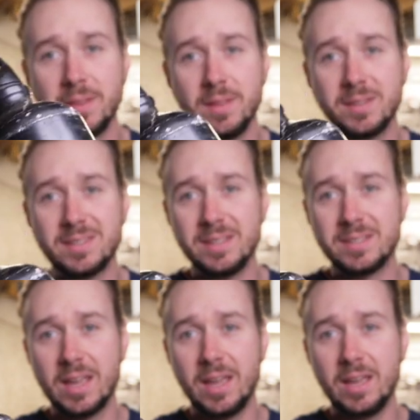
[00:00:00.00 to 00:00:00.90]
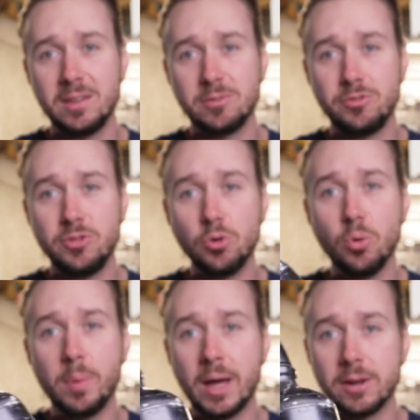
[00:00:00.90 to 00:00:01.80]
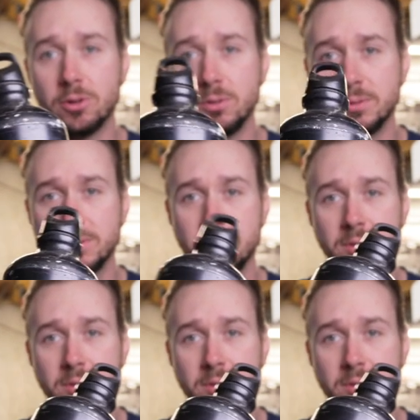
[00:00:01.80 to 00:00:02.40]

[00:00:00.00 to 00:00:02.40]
This is a fuel bottle,